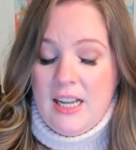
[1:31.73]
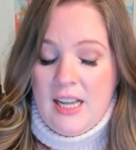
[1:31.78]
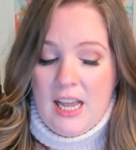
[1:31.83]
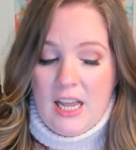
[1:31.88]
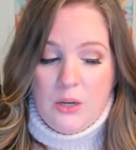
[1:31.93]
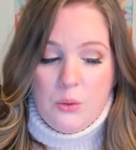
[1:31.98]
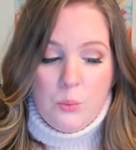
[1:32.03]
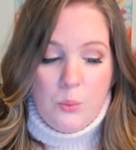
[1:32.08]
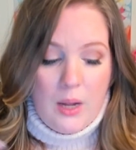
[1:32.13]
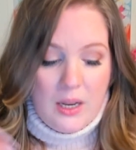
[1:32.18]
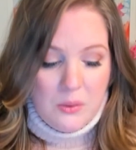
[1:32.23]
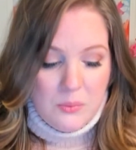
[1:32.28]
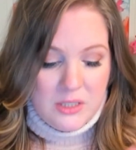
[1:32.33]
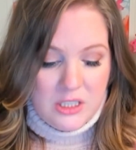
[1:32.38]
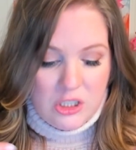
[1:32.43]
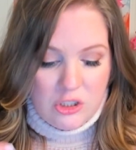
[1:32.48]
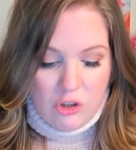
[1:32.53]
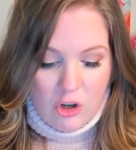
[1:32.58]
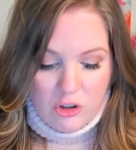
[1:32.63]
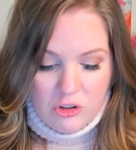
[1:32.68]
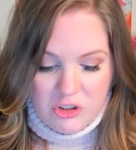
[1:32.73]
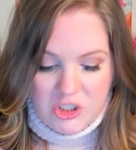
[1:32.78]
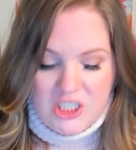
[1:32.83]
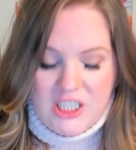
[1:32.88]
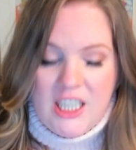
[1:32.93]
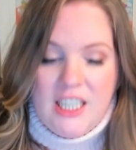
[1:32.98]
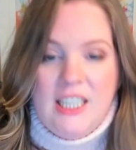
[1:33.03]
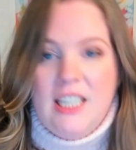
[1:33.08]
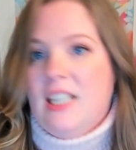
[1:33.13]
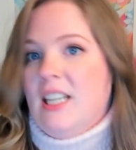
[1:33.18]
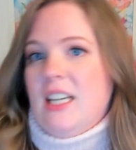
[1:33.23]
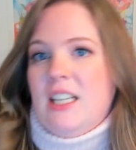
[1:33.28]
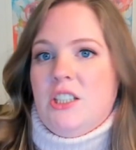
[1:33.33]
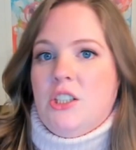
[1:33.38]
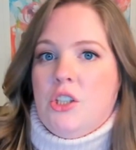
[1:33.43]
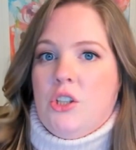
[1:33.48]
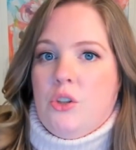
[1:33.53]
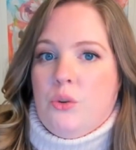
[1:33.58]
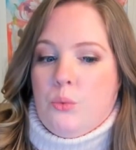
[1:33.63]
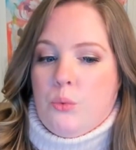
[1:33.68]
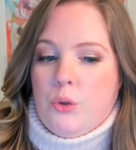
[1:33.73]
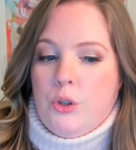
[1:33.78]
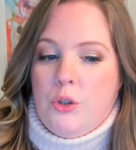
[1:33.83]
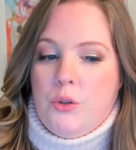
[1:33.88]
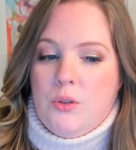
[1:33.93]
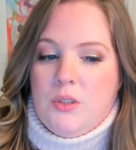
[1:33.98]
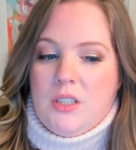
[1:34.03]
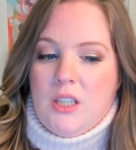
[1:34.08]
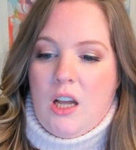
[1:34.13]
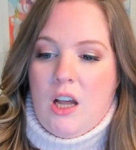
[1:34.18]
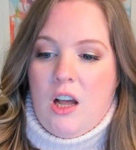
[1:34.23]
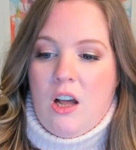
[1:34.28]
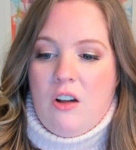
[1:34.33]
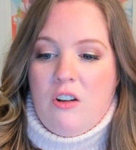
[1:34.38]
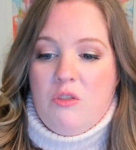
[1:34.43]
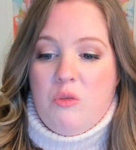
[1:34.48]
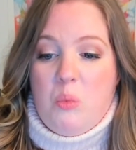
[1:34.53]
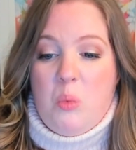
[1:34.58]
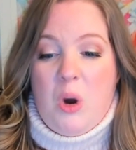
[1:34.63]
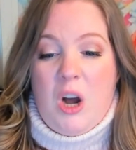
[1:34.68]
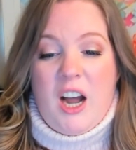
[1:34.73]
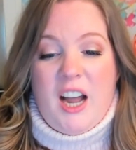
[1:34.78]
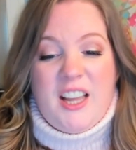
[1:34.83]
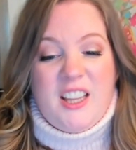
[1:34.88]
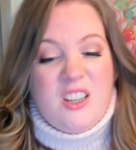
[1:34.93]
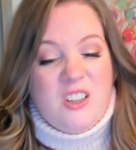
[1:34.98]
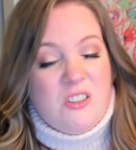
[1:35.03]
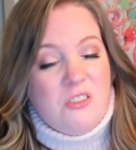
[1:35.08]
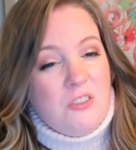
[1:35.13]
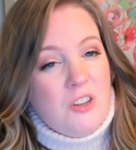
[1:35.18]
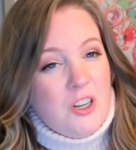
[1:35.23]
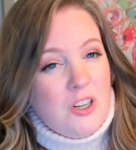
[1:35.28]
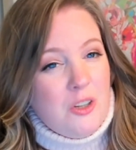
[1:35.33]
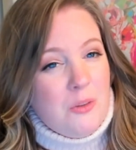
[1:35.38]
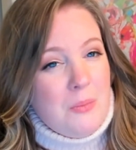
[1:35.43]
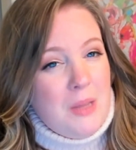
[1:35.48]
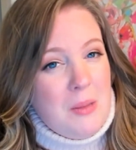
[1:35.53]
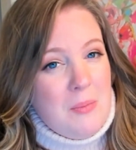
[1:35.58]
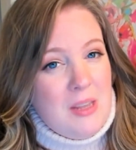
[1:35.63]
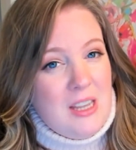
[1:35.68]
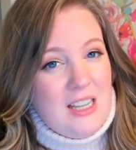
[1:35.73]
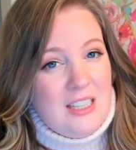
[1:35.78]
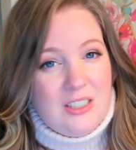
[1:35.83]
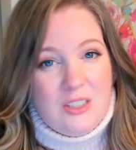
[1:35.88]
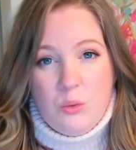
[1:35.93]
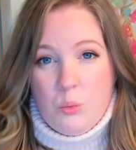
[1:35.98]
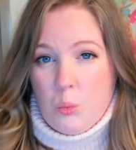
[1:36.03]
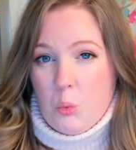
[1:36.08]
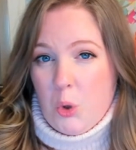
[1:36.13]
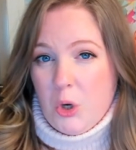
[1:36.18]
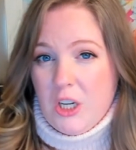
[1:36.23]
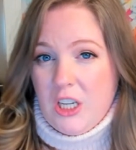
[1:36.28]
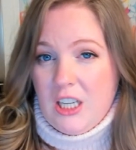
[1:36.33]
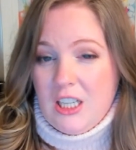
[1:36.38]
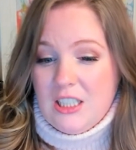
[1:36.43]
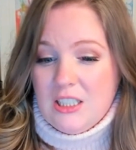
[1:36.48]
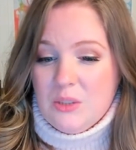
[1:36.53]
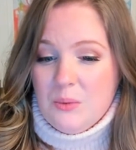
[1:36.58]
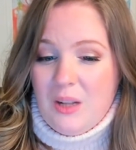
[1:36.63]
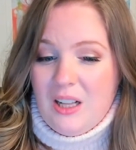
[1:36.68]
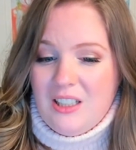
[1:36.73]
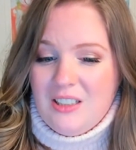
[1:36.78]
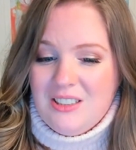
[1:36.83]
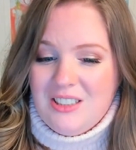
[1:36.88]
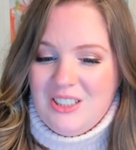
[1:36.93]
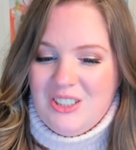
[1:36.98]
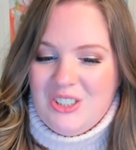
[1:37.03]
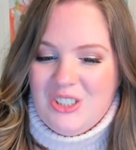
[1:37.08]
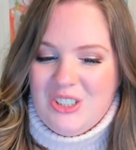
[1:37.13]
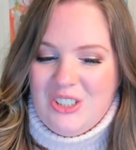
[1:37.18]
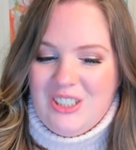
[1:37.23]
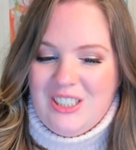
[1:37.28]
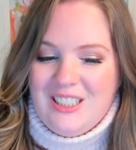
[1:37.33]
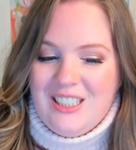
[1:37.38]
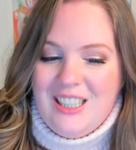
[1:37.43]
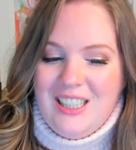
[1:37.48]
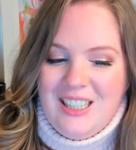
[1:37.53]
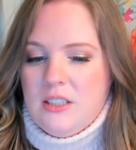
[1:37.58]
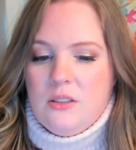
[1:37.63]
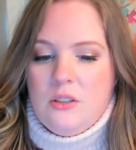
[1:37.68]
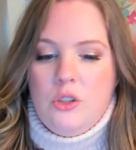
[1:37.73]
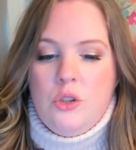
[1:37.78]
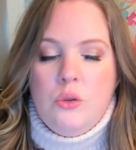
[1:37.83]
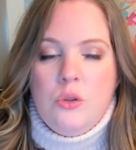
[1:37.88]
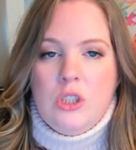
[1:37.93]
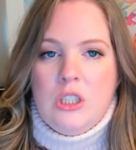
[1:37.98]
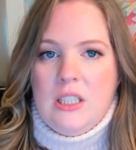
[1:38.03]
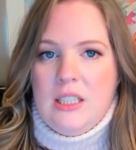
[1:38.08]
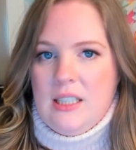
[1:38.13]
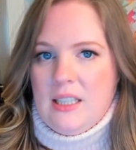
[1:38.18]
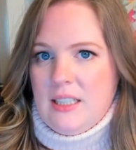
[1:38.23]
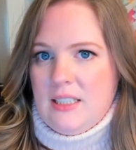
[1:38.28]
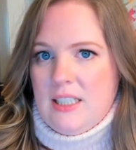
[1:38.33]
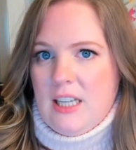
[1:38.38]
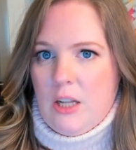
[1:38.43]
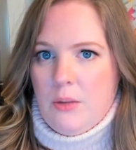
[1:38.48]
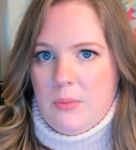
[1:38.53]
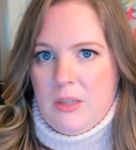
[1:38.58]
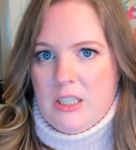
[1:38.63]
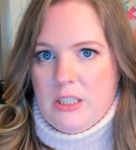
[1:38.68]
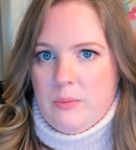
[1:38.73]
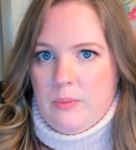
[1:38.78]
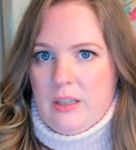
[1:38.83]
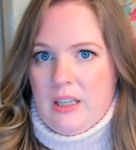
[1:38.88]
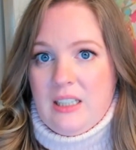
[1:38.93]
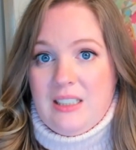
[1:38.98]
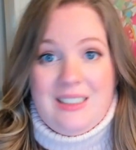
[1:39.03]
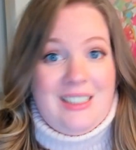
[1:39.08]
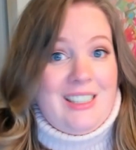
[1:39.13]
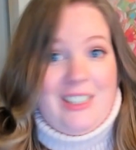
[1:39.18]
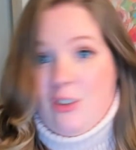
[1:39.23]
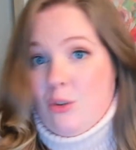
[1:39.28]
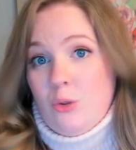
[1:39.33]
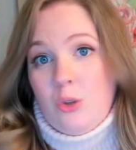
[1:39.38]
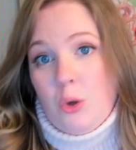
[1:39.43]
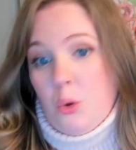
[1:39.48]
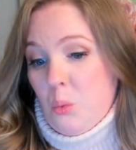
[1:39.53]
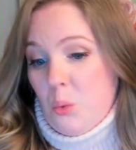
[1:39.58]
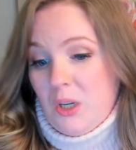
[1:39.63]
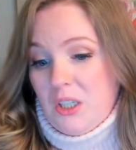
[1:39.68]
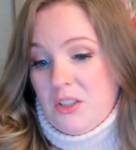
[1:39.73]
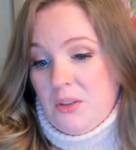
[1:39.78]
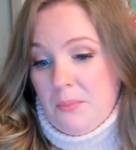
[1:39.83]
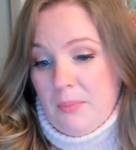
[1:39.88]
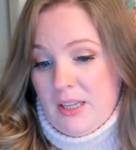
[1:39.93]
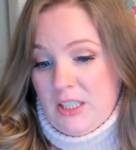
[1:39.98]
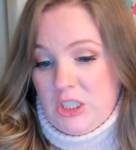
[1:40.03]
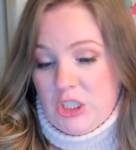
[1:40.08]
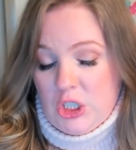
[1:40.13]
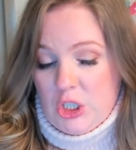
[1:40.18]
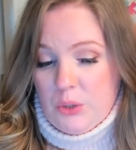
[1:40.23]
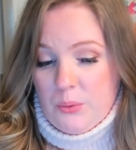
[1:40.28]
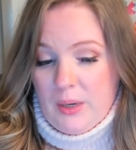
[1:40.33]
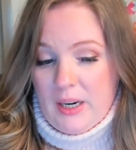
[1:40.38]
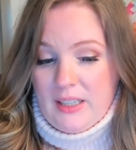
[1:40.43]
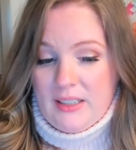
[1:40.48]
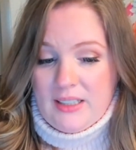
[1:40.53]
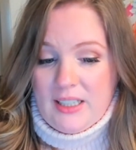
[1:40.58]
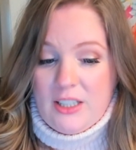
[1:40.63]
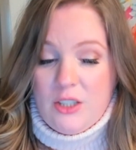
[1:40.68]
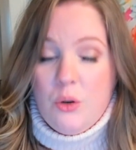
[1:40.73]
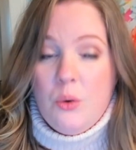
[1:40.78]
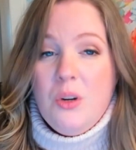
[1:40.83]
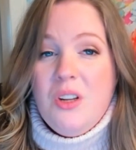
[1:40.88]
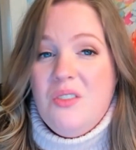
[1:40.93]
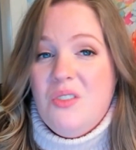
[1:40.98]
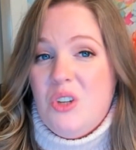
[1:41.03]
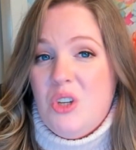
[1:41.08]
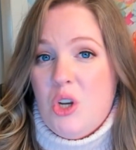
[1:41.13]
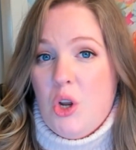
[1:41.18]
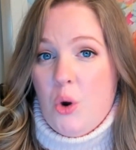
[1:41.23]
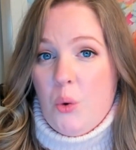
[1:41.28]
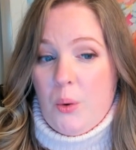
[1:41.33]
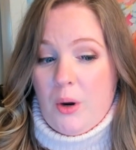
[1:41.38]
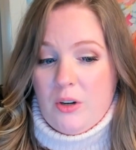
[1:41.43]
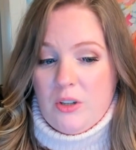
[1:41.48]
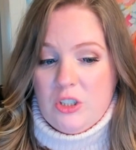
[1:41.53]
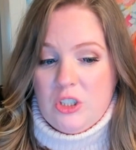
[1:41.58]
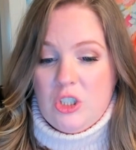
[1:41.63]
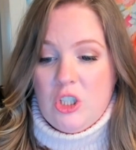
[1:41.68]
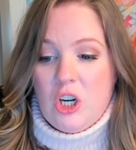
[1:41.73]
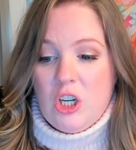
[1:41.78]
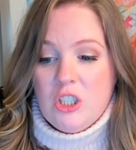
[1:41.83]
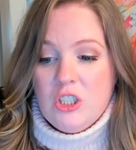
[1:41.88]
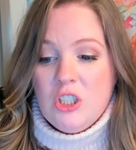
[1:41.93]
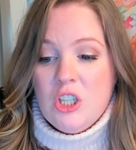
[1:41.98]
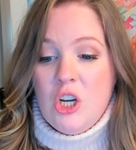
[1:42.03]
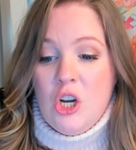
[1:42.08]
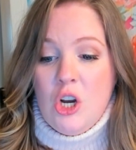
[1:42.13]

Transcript: And when we start digging into the roots of why their funnel maybe isn't working as well as it should, usually they tell me it's because they don't know what to measure, right? They don't even know where to start,